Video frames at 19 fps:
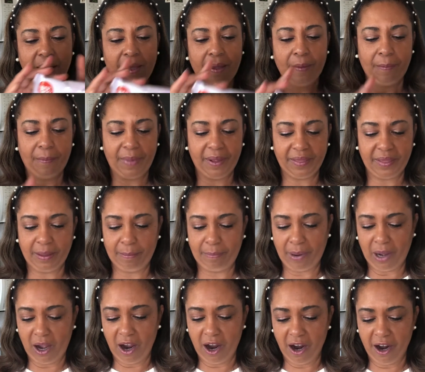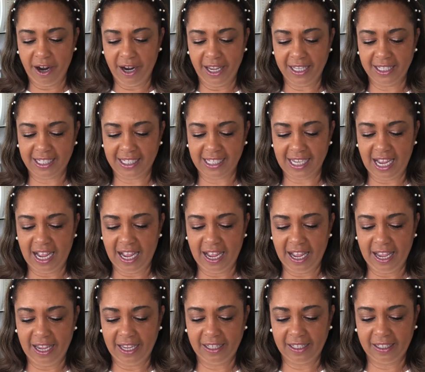But the bar inside